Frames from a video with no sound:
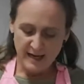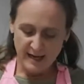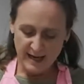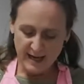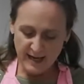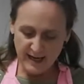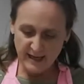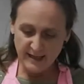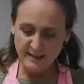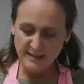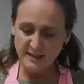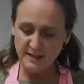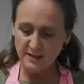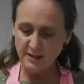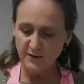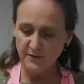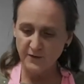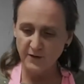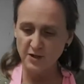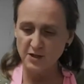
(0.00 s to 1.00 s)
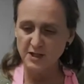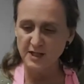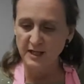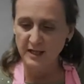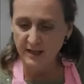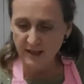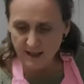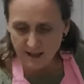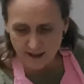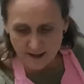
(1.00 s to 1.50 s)
And the first thing
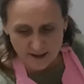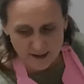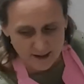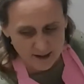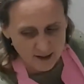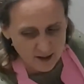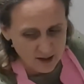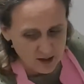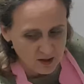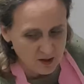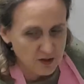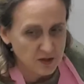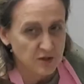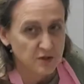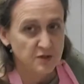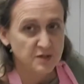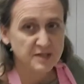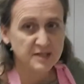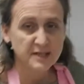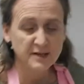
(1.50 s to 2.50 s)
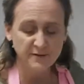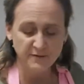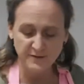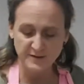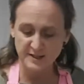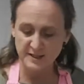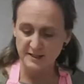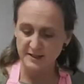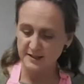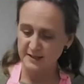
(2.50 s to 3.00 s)
is to
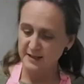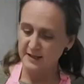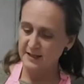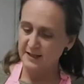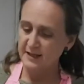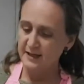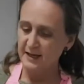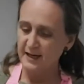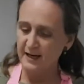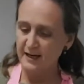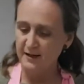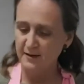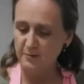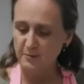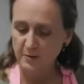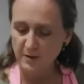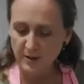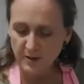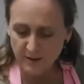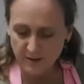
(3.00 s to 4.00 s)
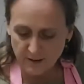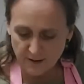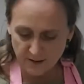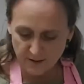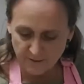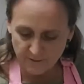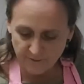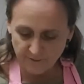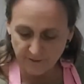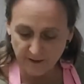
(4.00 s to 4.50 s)
sift our
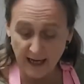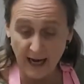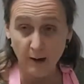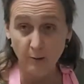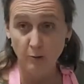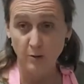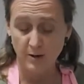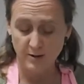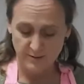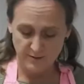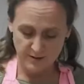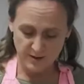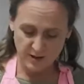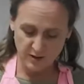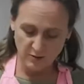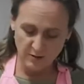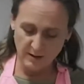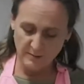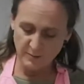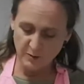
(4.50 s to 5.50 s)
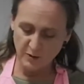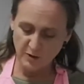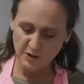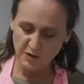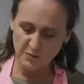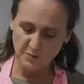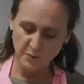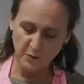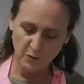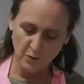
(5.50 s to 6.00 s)
flour. So I'm going to
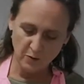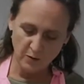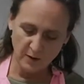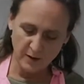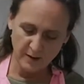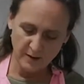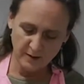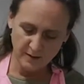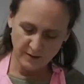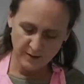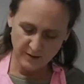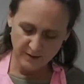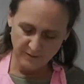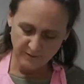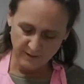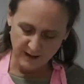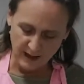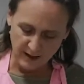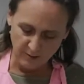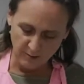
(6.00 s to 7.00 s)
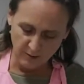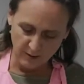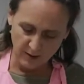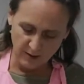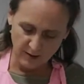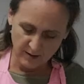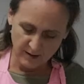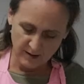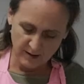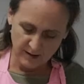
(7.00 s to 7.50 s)
pour the flour
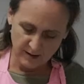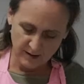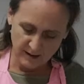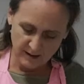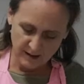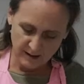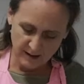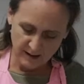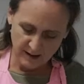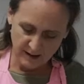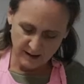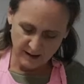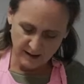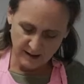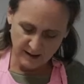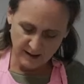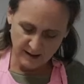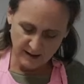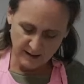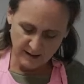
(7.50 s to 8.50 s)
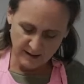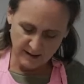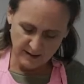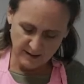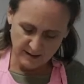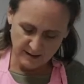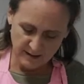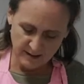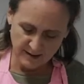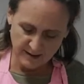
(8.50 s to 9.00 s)
in
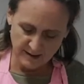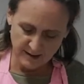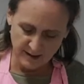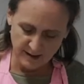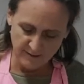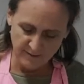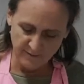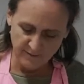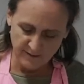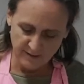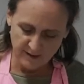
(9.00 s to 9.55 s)
the sieve.